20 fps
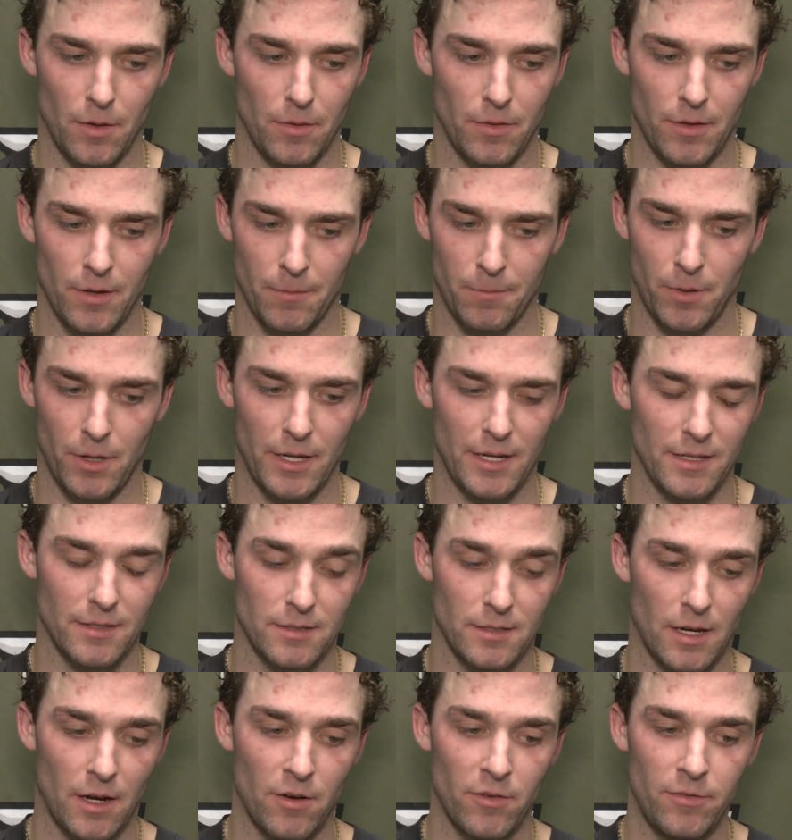the play
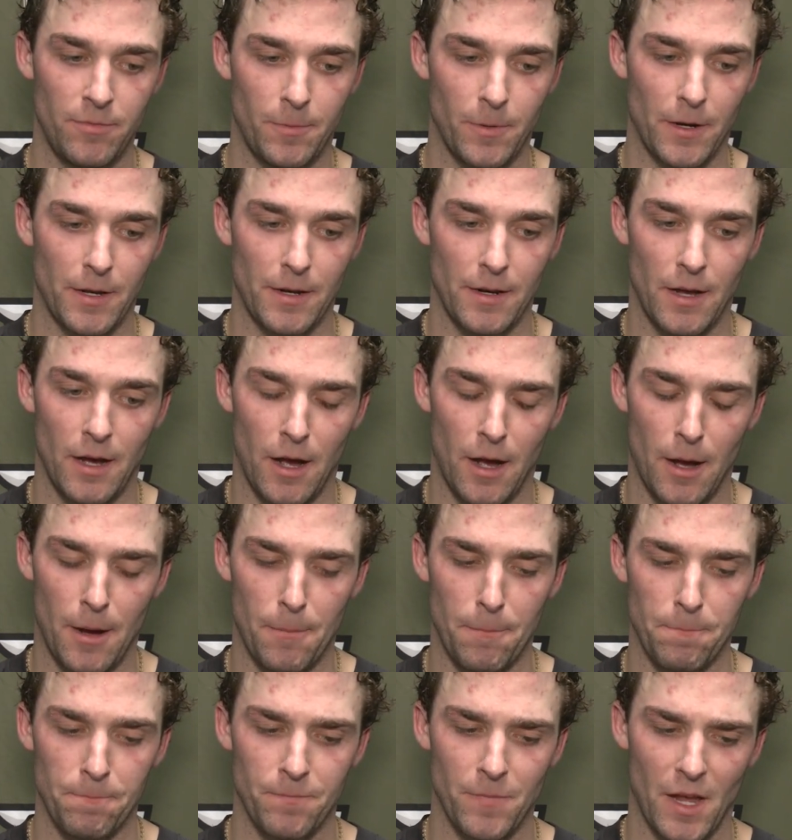itself, but
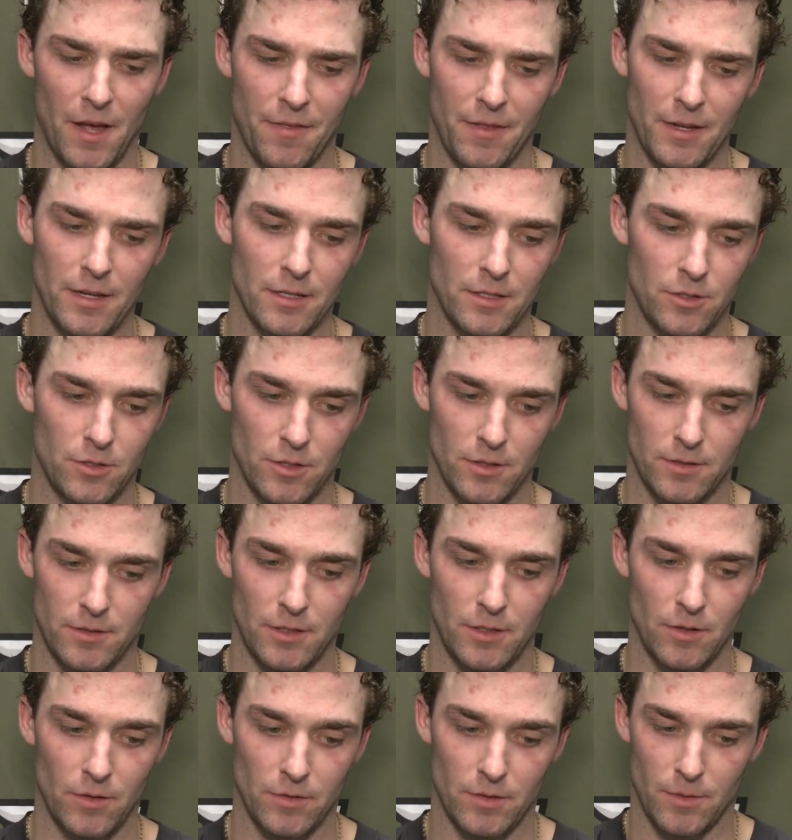I think it's just
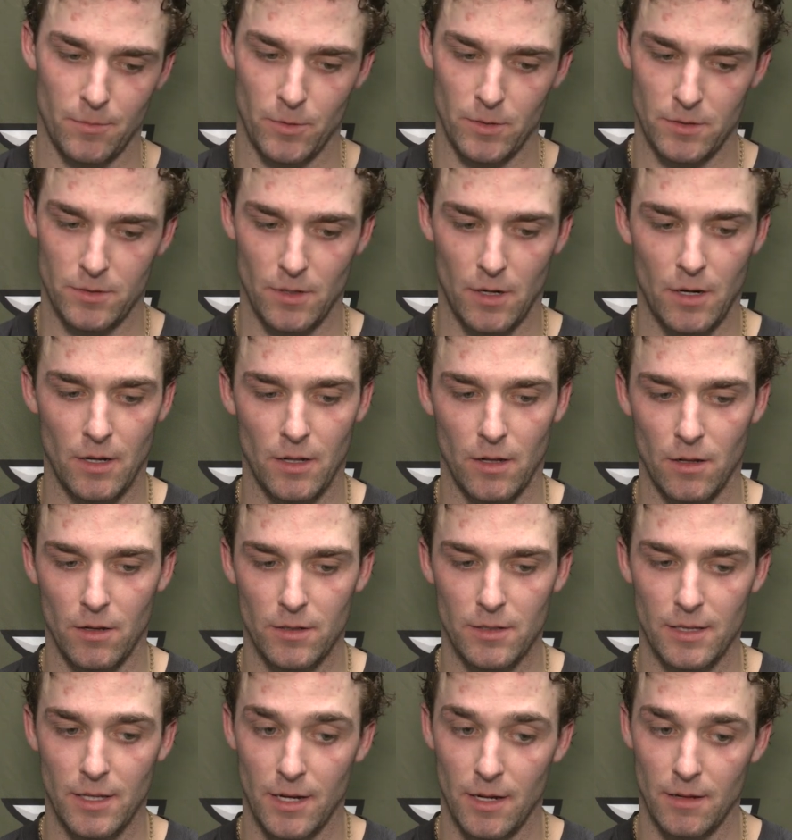someone saw a
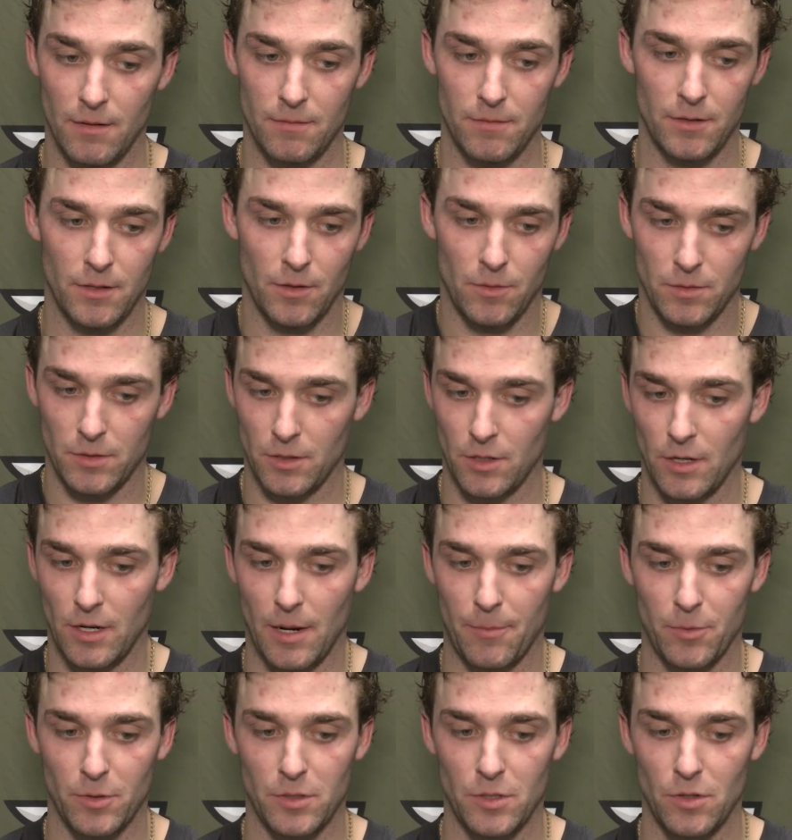look that was a good
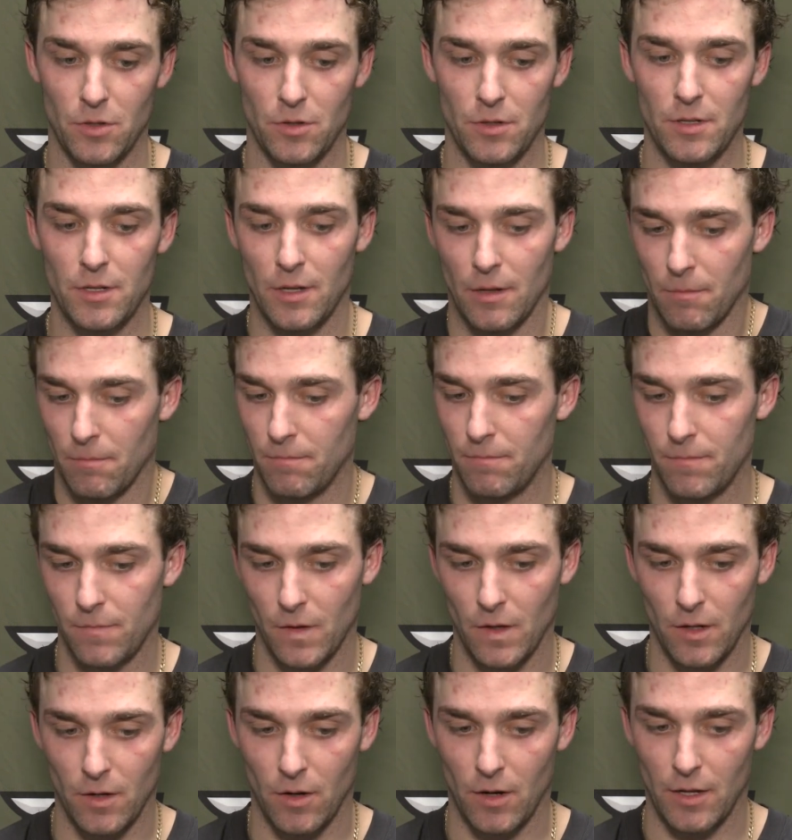opportunity, and
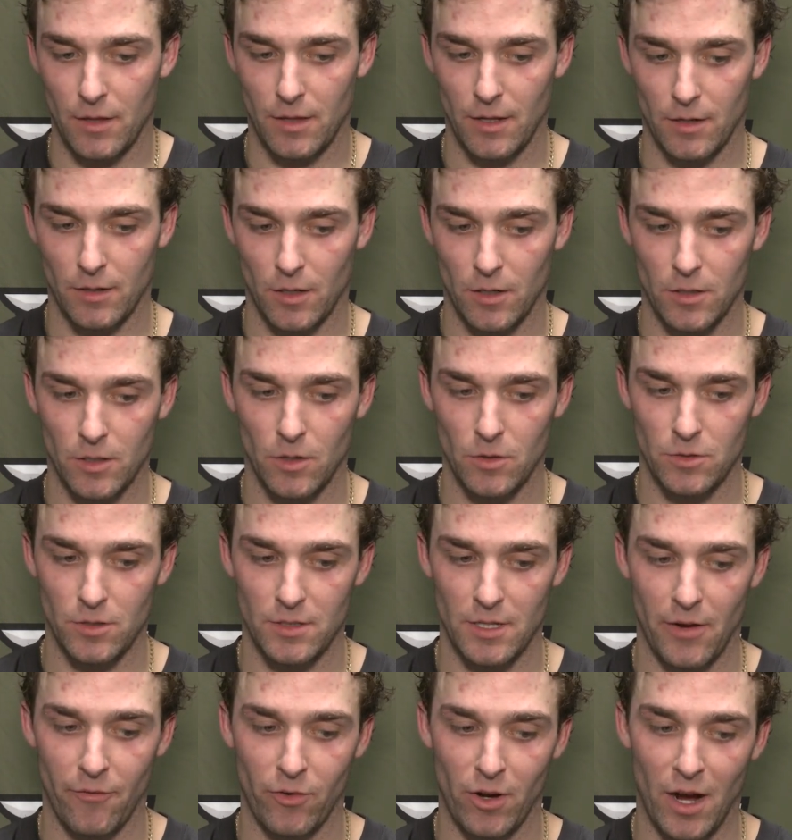I think our
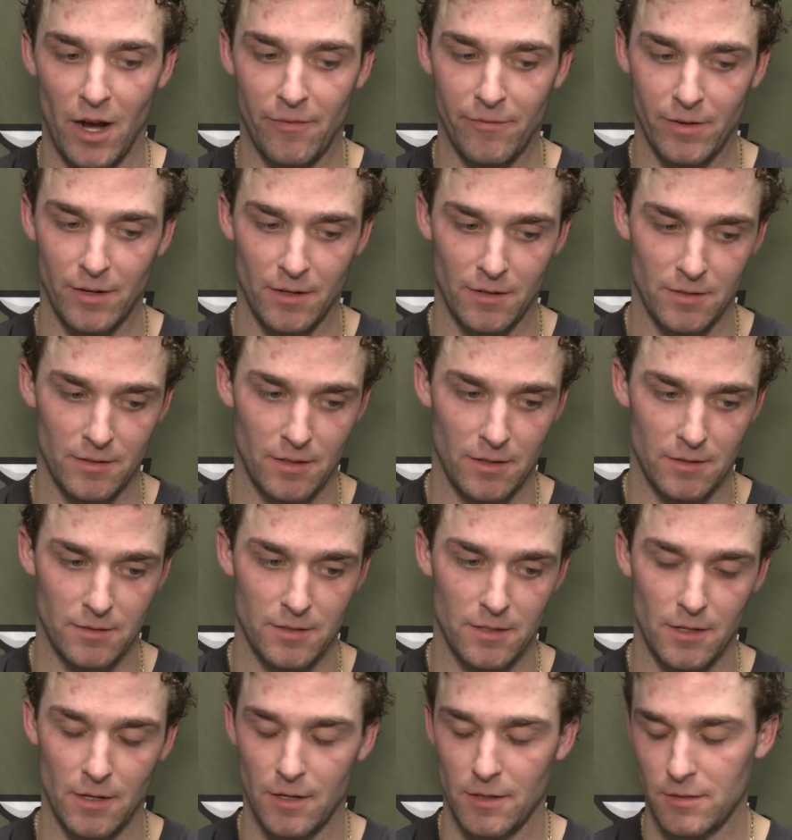coaches have
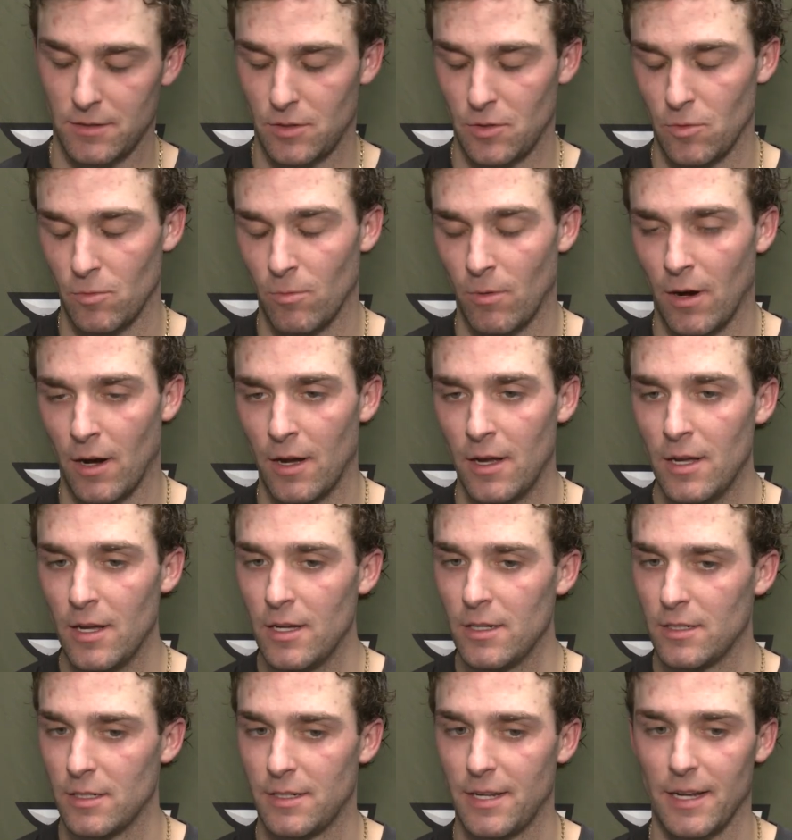confidence in us to
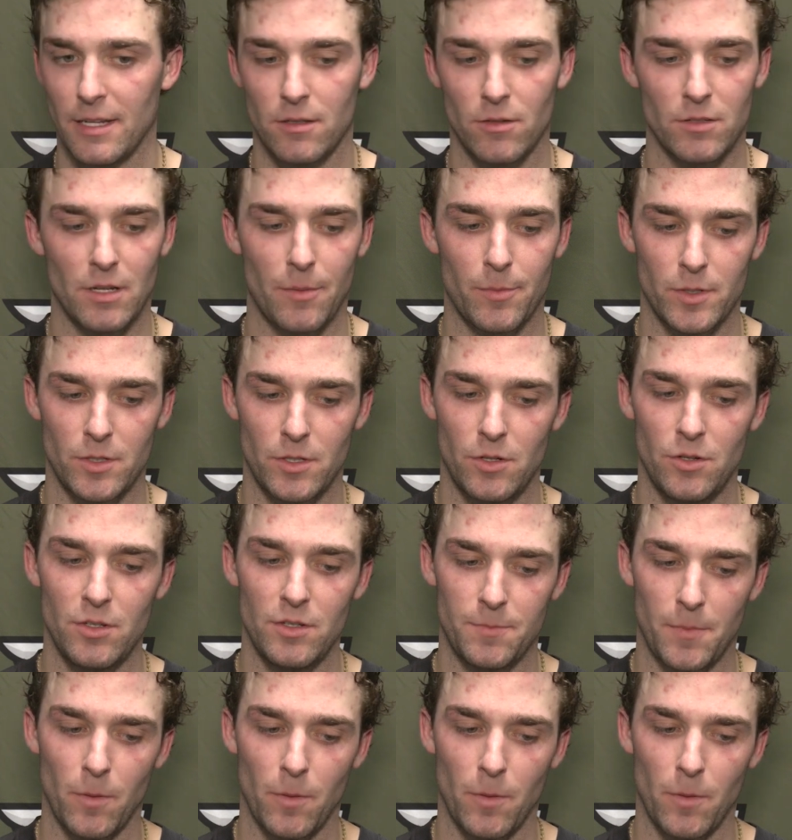take those opportunities.